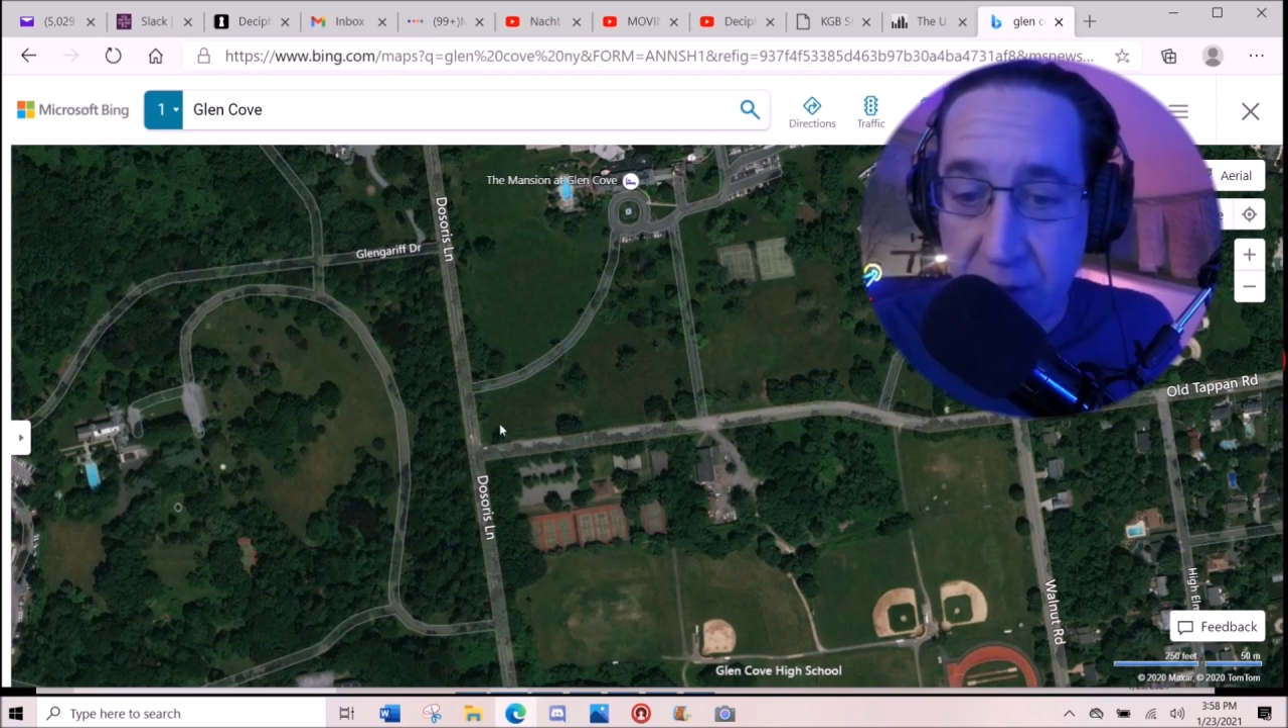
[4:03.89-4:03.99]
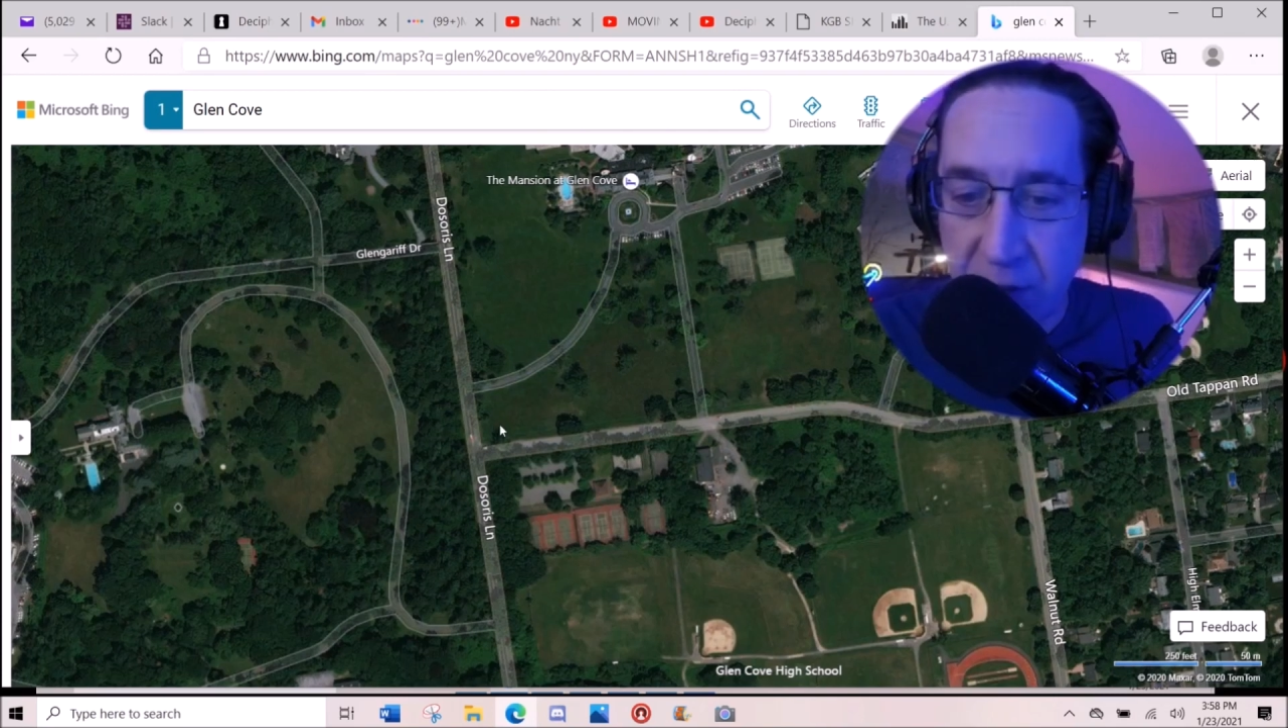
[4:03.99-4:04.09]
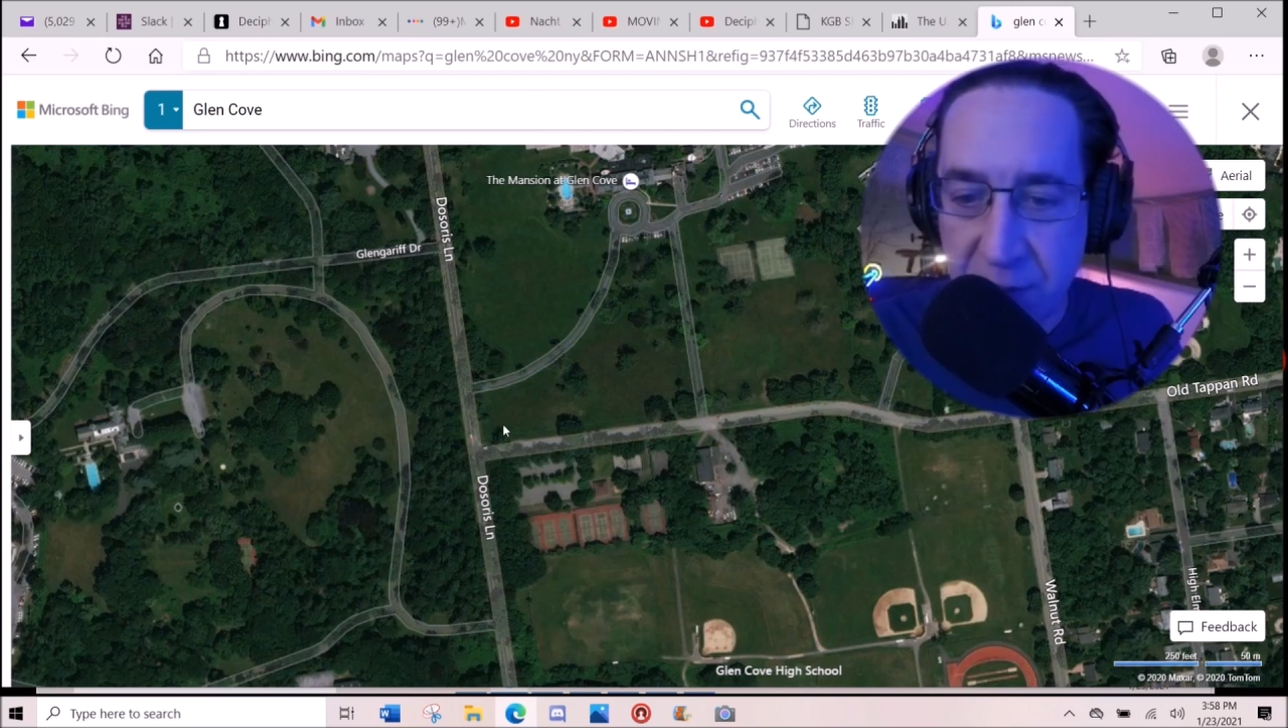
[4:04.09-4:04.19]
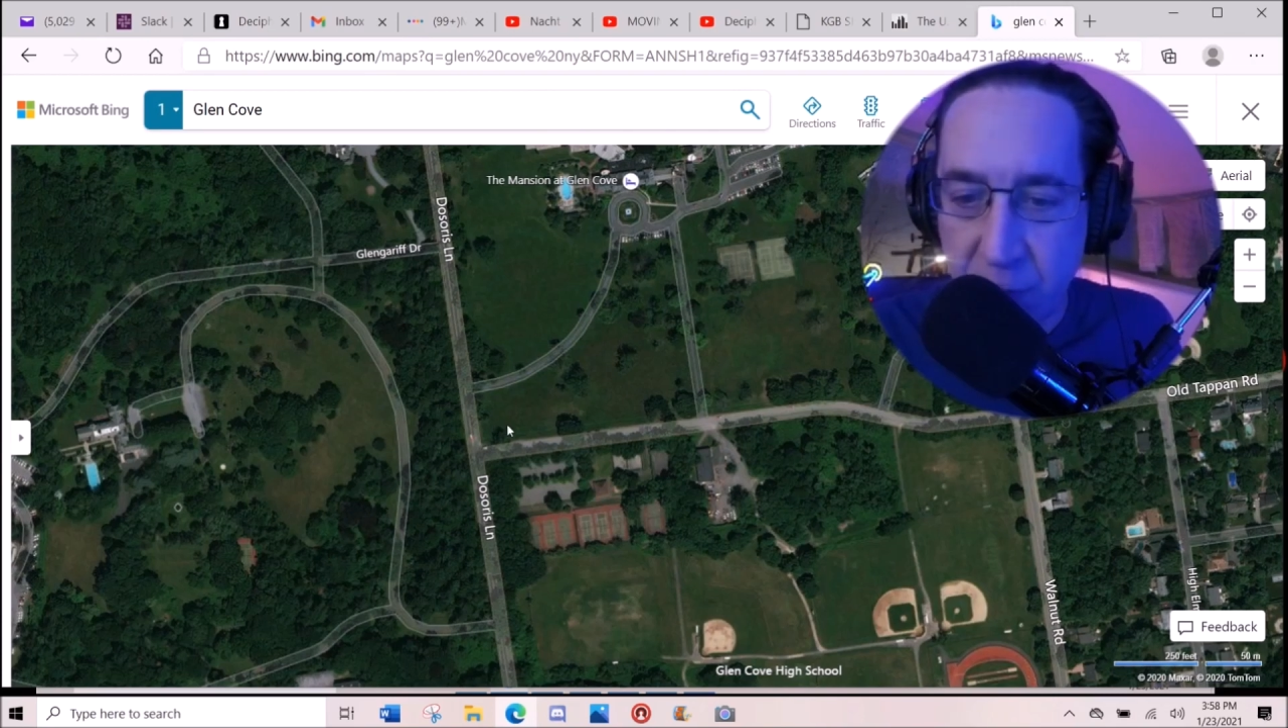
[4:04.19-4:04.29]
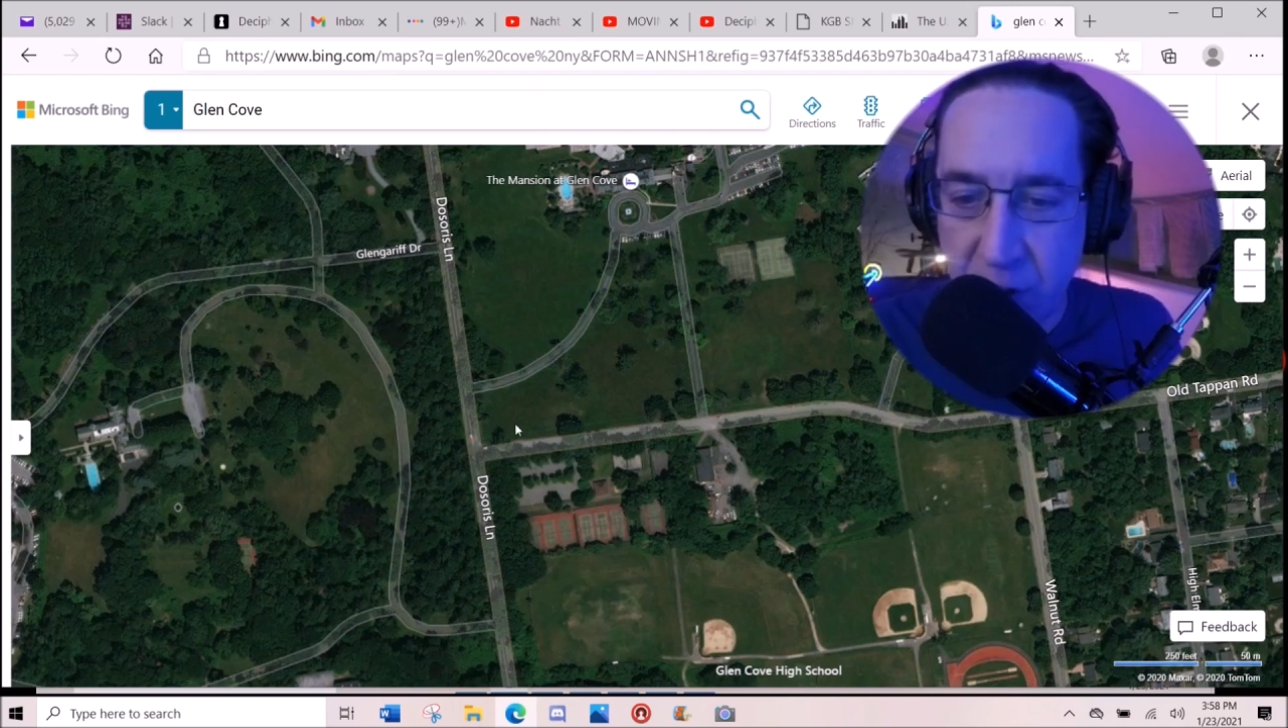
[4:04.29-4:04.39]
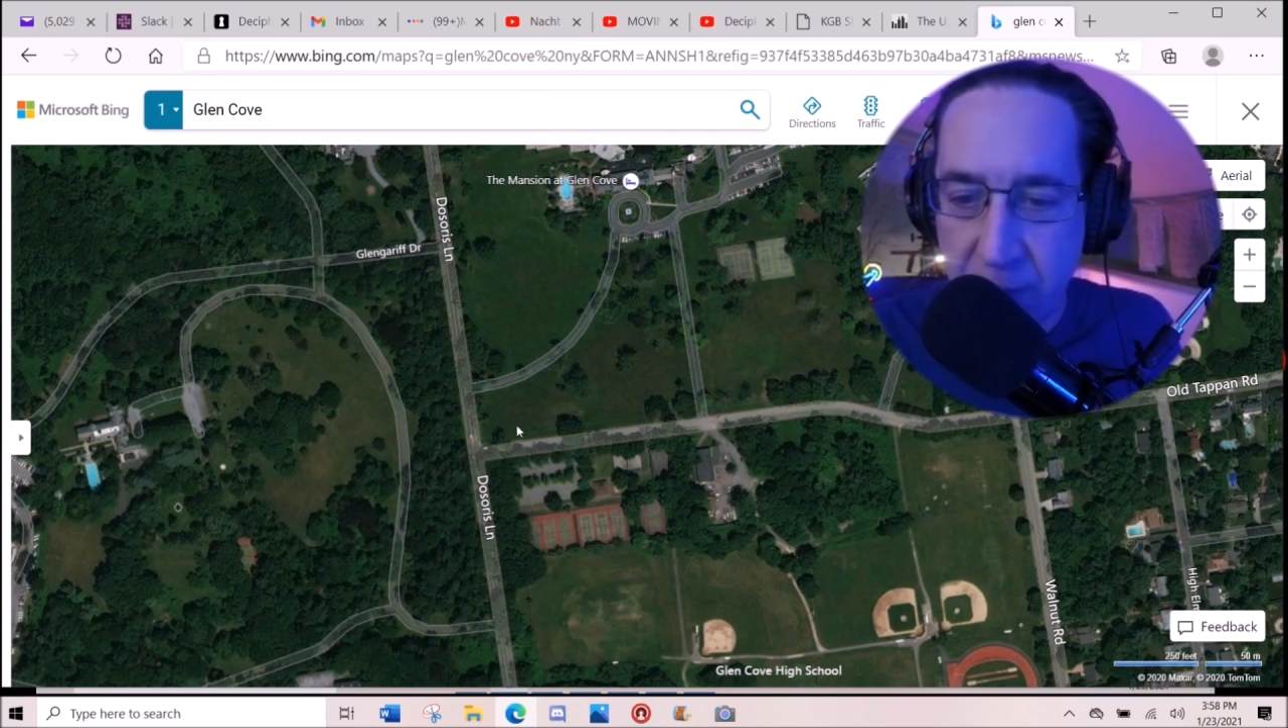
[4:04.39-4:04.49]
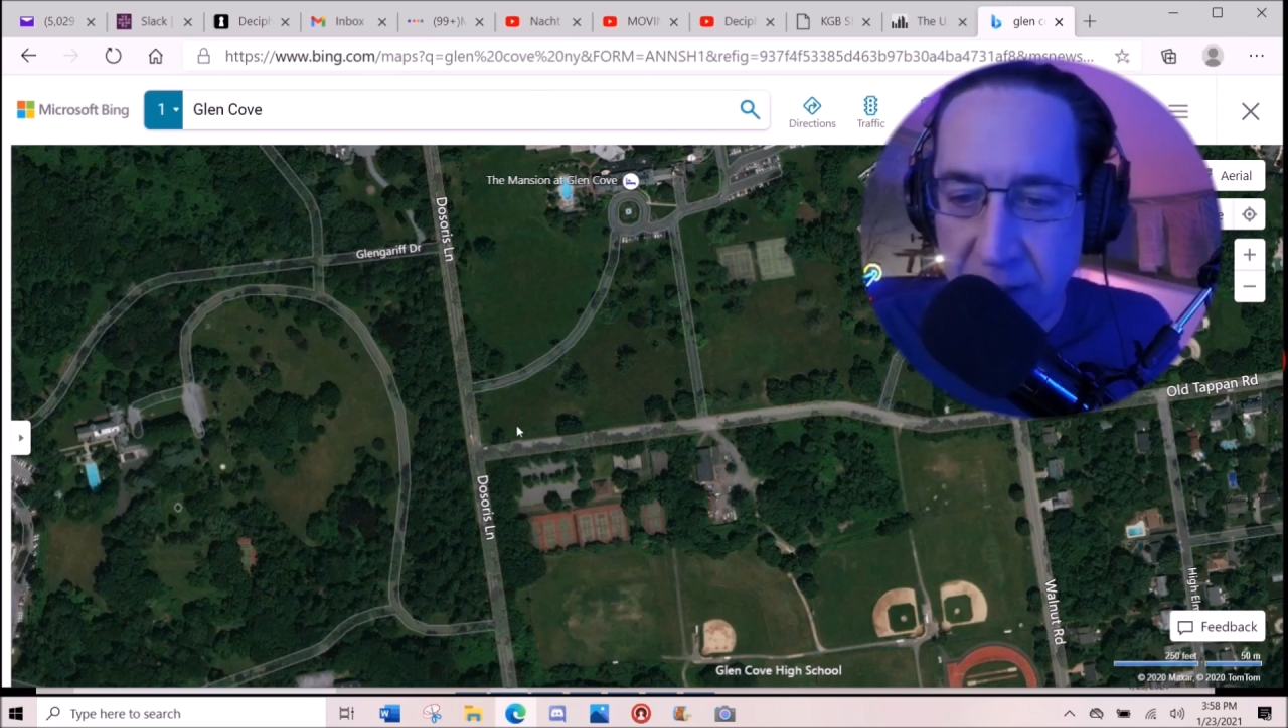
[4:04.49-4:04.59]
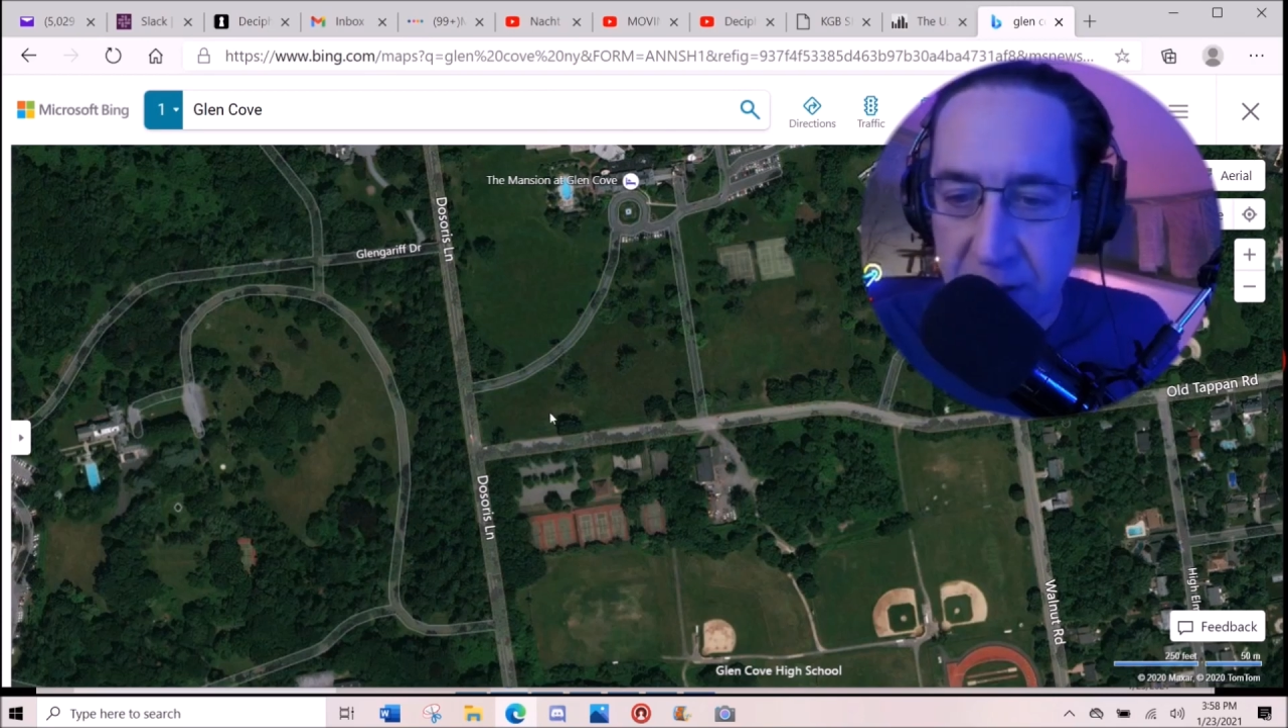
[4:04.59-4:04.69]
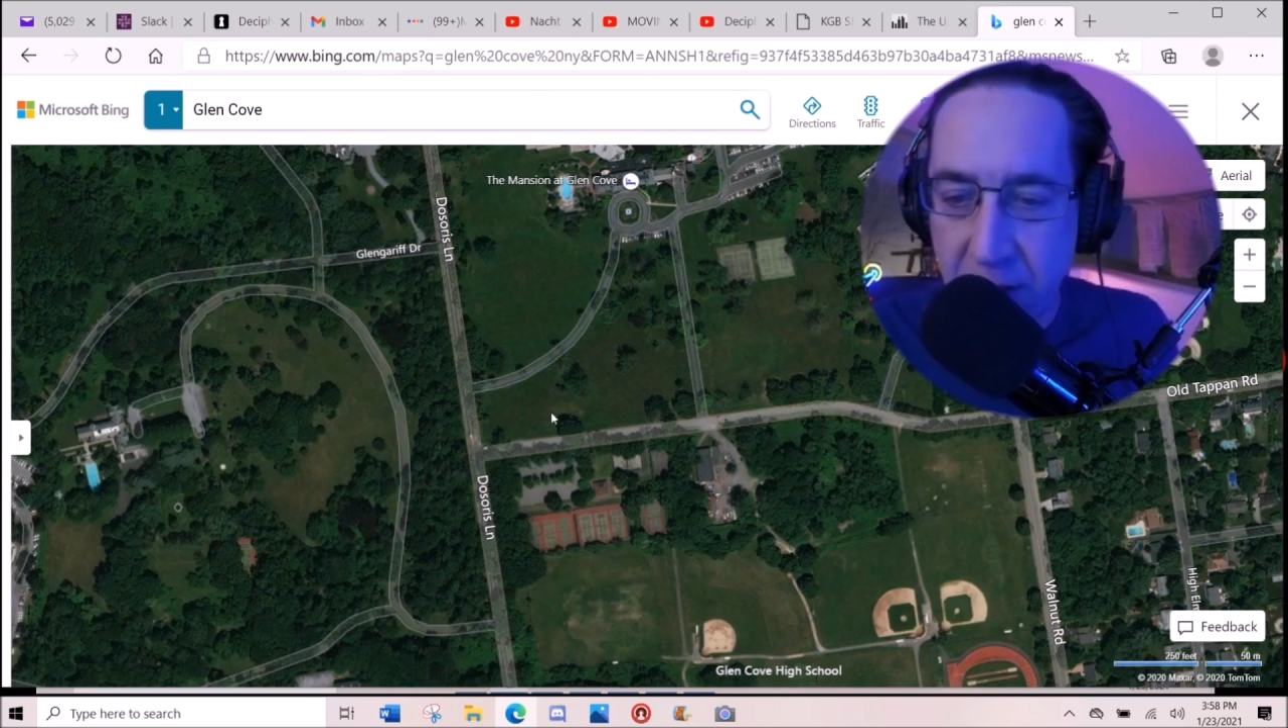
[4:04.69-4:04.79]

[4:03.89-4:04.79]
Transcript: basically.